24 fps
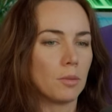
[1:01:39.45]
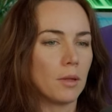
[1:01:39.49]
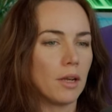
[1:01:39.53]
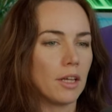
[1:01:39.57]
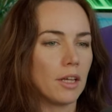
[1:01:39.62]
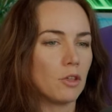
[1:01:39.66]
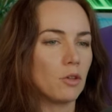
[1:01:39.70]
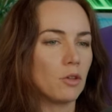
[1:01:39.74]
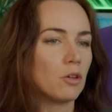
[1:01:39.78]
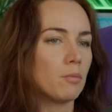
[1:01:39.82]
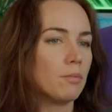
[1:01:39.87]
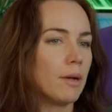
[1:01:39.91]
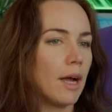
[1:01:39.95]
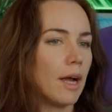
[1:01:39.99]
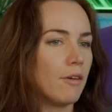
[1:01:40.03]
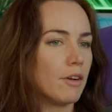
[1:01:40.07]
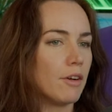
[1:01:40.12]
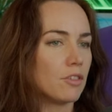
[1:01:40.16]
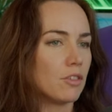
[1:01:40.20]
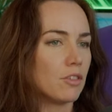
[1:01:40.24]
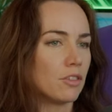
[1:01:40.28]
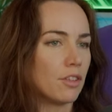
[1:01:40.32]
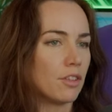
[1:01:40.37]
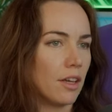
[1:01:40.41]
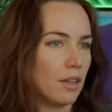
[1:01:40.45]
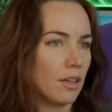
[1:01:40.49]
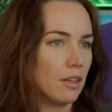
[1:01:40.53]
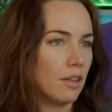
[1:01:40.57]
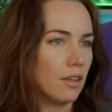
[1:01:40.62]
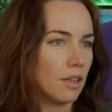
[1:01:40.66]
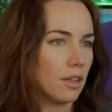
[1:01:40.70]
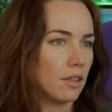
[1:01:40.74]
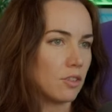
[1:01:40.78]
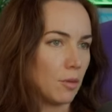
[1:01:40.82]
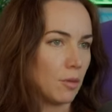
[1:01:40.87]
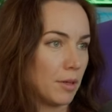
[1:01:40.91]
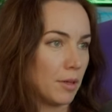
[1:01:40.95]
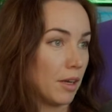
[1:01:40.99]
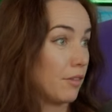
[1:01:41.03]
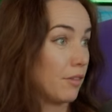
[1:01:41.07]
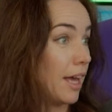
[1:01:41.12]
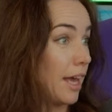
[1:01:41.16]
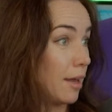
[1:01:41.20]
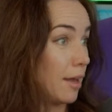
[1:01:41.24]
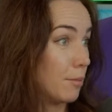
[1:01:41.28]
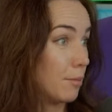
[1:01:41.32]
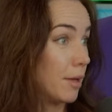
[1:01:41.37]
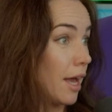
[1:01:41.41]
but like you compare it to say like something like
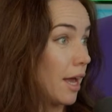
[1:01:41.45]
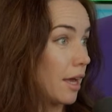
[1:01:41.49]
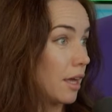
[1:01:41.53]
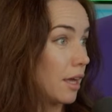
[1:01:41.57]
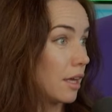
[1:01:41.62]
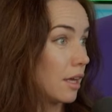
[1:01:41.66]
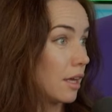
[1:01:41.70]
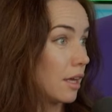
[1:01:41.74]
the NBA,